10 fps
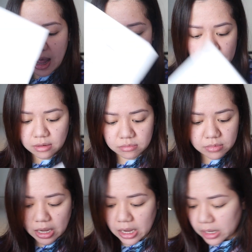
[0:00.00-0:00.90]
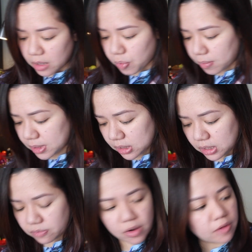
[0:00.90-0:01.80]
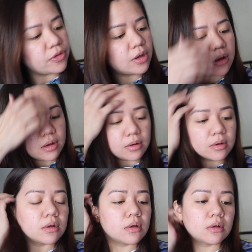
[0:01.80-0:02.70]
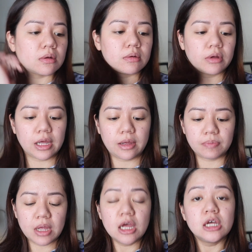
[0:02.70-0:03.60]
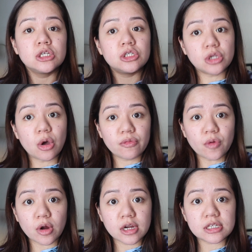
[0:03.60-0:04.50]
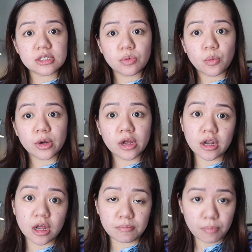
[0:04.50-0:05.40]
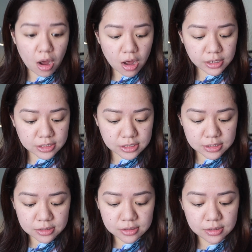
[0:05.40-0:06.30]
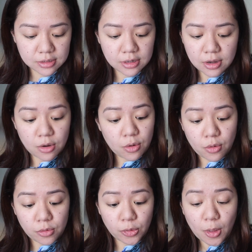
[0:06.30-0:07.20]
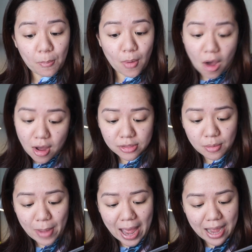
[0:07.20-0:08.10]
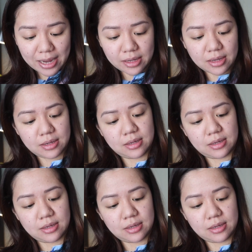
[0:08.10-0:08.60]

I can probably leave off the. Okay, so of course we're gonna unbox the bag.